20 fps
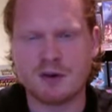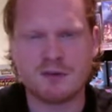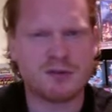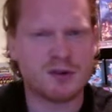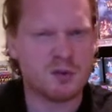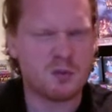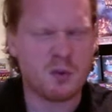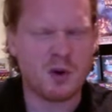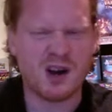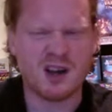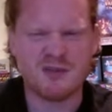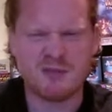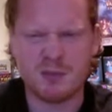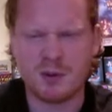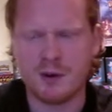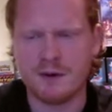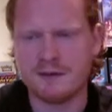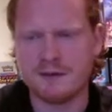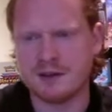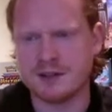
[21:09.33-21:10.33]
go through what I've
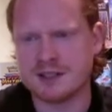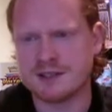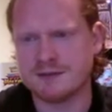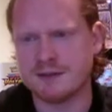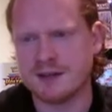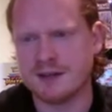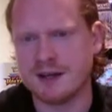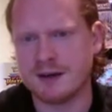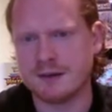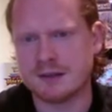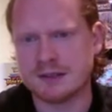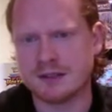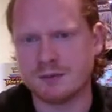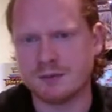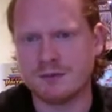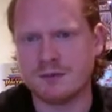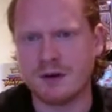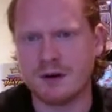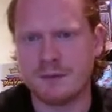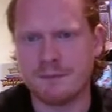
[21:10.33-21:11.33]
put on the list for now. So
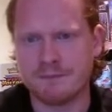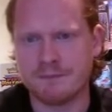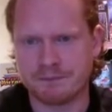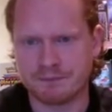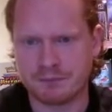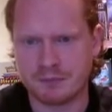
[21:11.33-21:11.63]
we've got